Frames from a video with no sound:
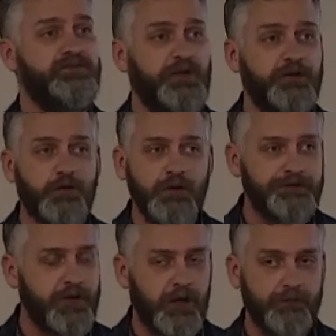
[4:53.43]
general
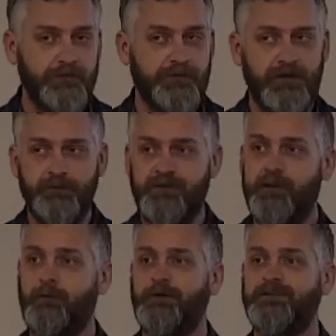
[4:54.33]
terms, and I'll say
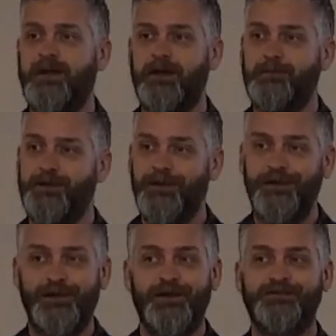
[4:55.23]
that one more time,
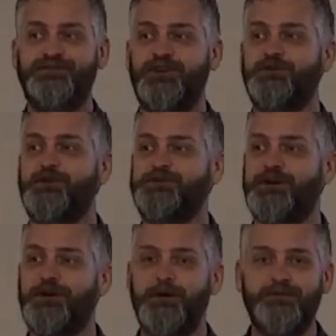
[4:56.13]
general
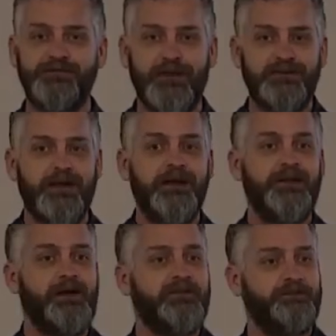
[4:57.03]
terms, not
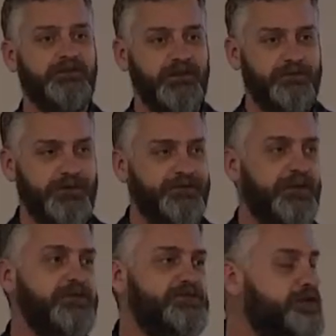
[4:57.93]
talking about specifics,
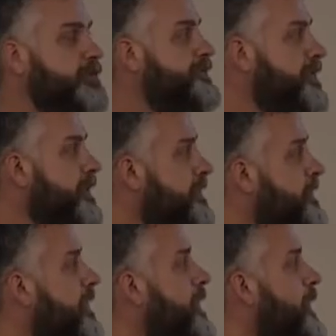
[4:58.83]
in general term,
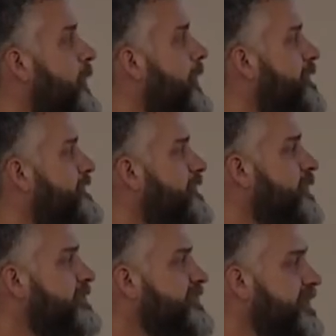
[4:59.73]
what is the
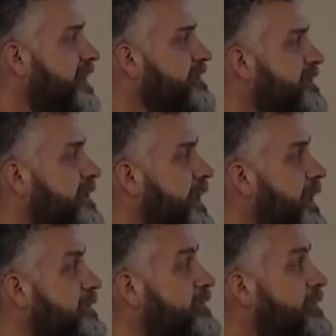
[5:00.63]
Christian idea of